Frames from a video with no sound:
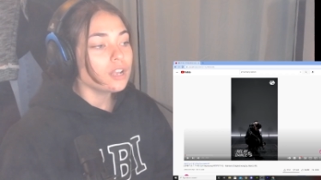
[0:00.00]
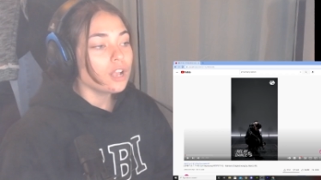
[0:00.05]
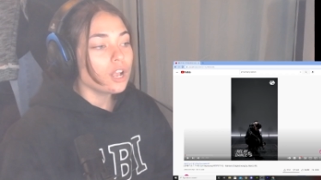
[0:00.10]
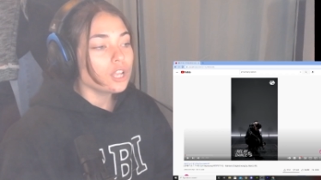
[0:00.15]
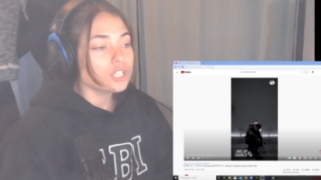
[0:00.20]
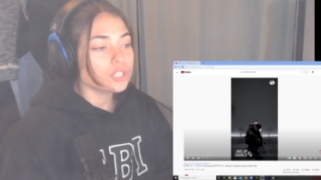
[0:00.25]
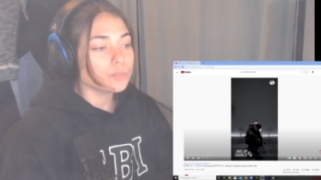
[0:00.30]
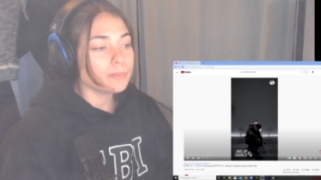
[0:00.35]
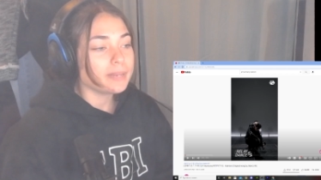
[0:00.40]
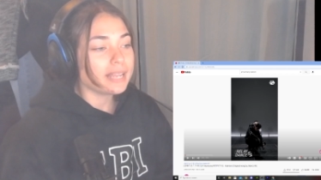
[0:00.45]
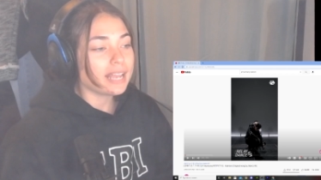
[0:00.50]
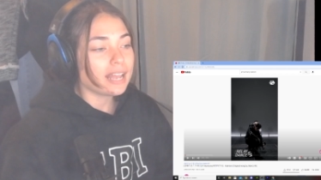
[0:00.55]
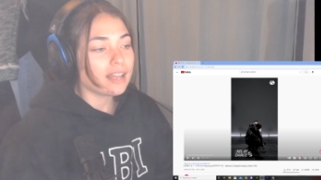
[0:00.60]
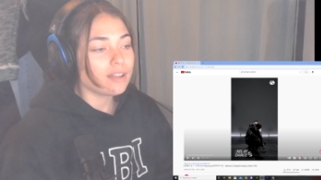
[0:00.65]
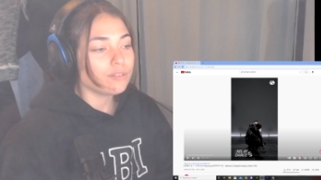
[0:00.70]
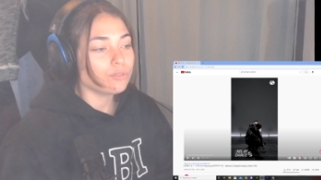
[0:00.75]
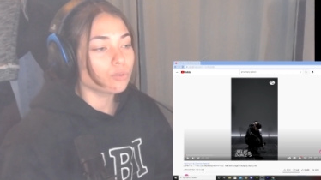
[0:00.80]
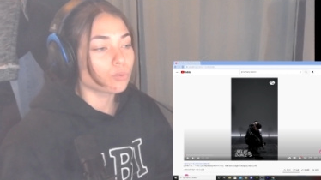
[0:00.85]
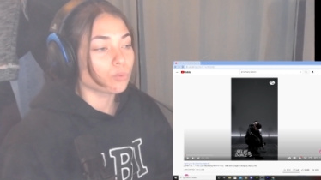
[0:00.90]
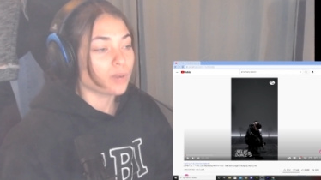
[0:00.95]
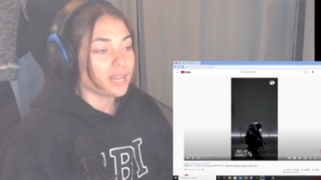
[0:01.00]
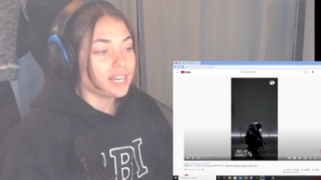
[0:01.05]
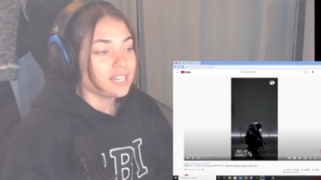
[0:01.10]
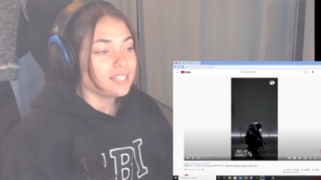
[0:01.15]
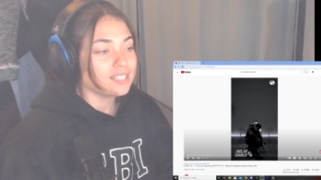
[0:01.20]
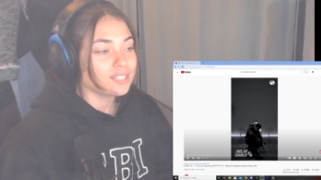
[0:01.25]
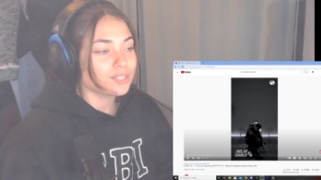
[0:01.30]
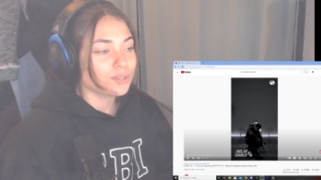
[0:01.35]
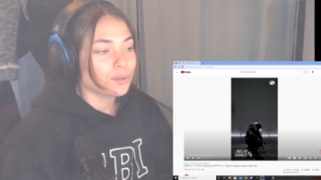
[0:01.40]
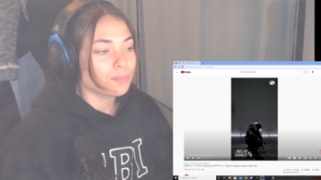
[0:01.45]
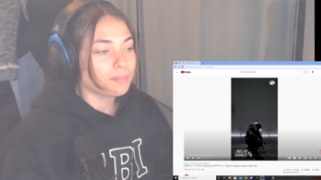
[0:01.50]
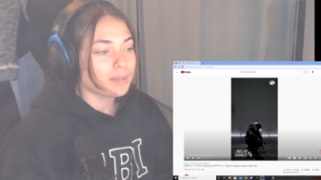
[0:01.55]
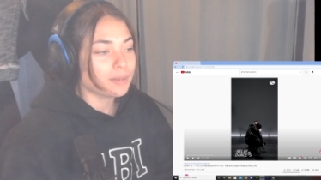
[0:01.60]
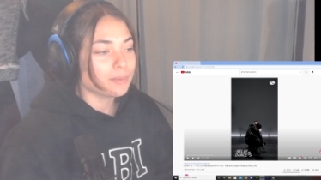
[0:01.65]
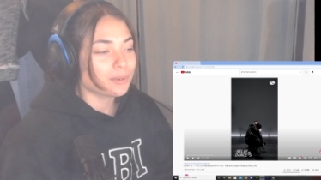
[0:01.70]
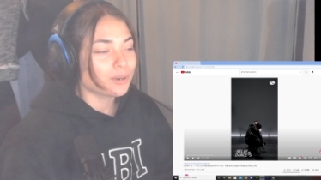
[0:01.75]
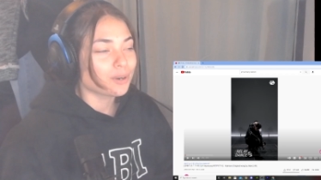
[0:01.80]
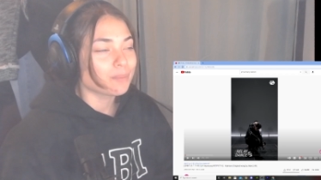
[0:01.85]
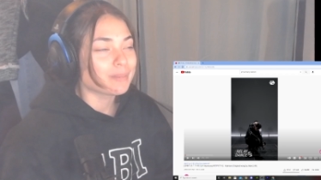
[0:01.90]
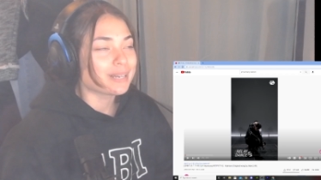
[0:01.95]
so we have Rainism
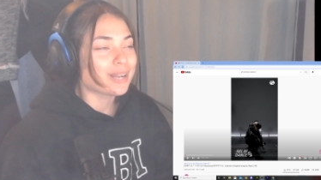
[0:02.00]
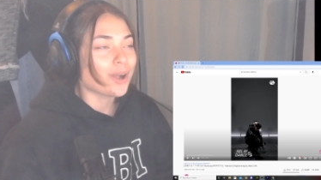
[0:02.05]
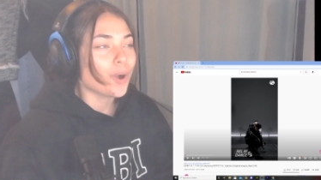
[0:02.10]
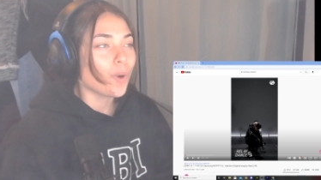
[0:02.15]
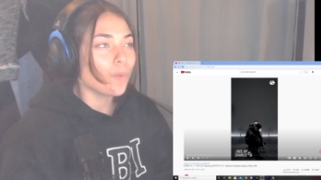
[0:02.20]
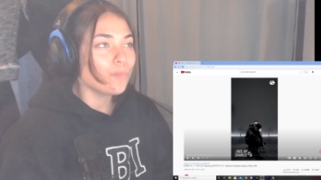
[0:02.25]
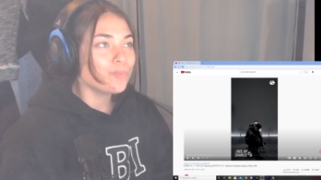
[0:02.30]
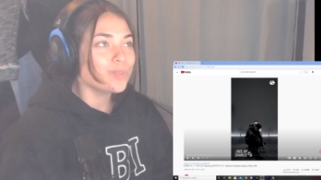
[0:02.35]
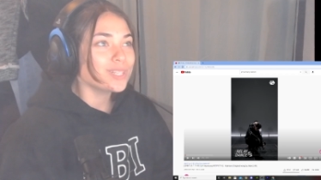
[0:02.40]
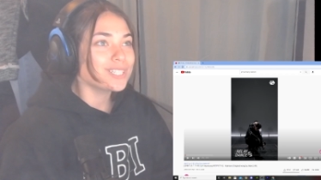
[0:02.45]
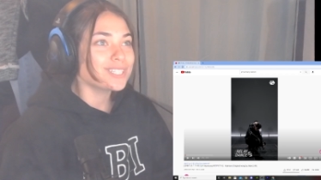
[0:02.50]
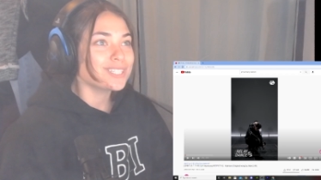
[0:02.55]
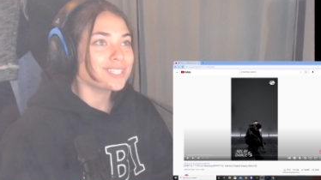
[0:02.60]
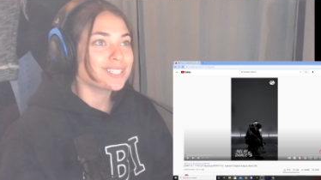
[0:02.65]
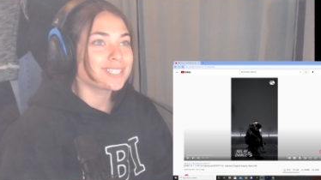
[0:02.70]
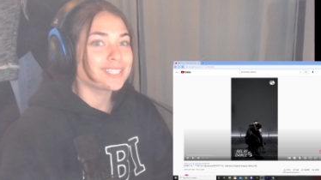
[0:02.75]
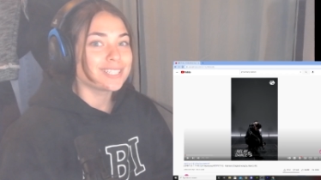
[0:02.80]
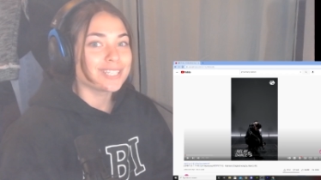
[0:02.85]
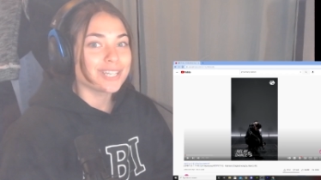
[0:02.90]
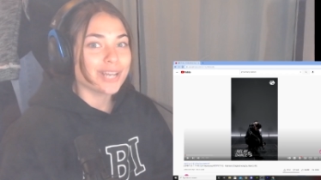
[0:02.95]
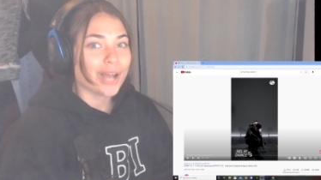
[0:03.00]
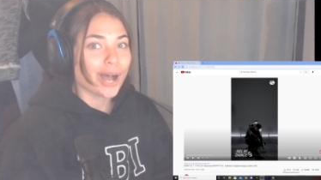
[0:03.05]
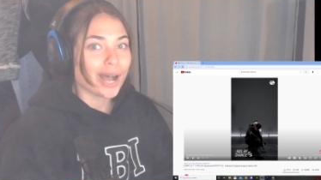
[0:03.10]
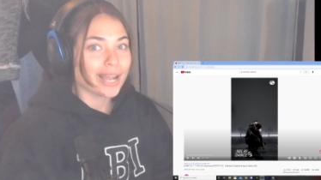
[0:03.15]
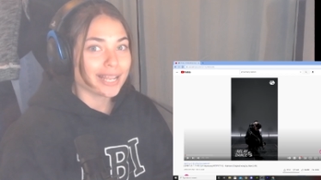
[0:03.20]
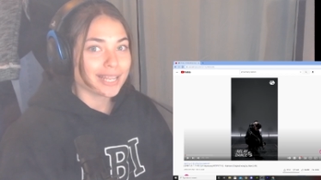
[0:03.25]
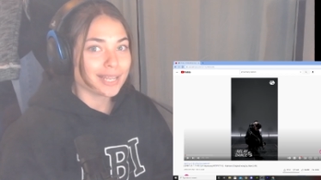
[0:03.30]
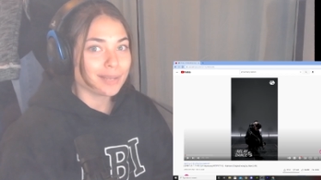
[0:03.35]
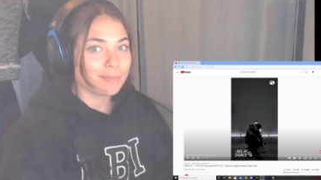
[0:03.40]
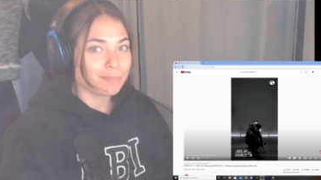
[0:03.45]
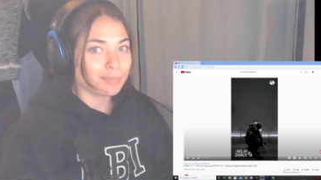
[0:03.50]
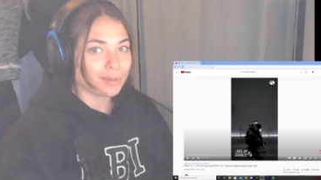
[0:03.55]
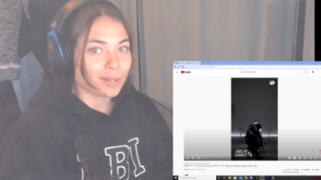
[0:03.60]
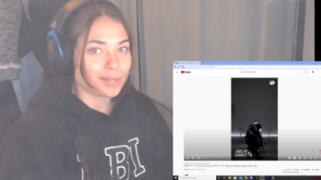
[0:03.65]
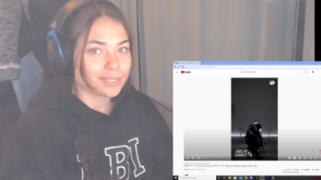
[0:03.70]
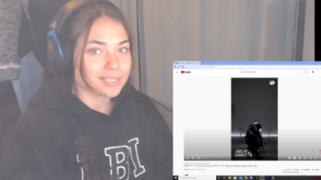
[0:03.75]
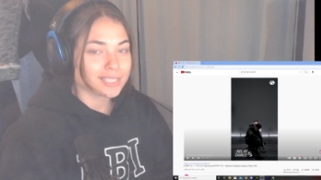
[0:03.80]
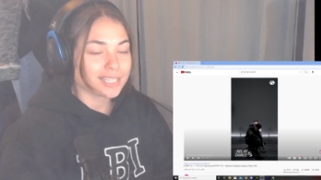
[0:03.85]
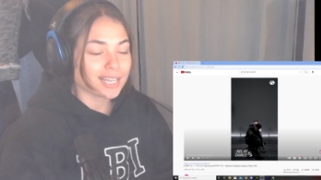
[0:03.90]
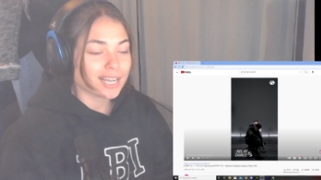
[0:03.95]
P1 Harmony. I hope this does not get
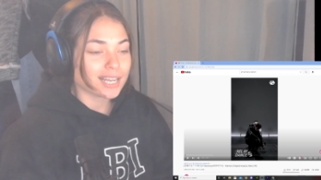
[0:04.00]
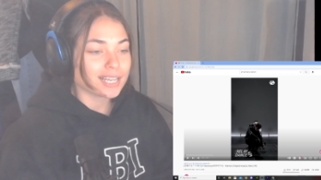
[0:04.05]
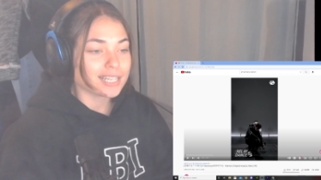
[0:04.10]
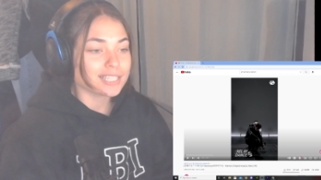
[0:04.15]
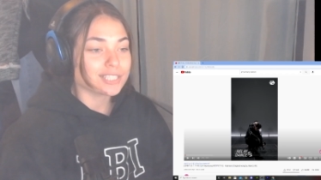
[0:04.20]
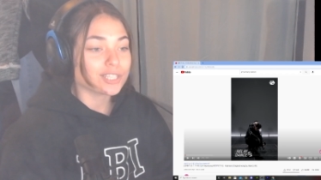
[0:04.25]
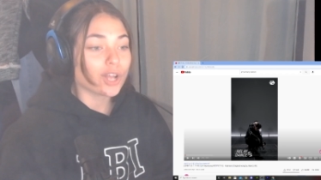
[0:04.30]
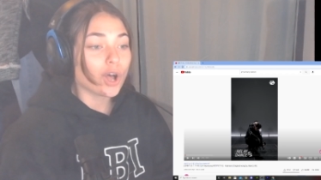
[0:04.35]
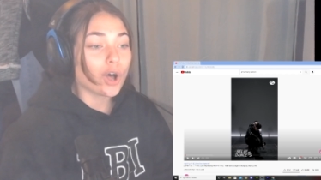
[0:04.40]
blocked, guys.